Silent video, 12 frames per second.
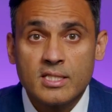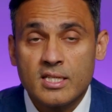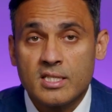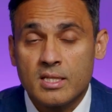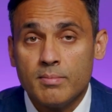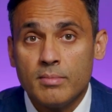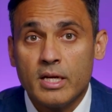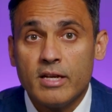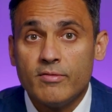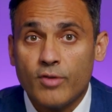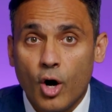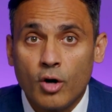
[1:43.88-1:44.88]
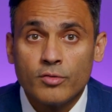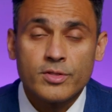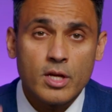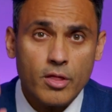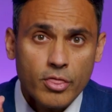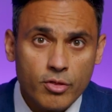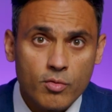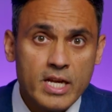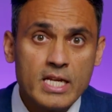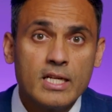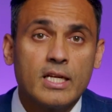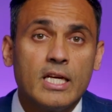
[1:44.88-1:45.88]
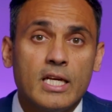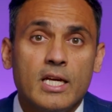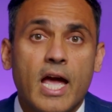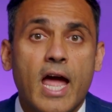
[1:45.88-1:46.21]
system involves 3 key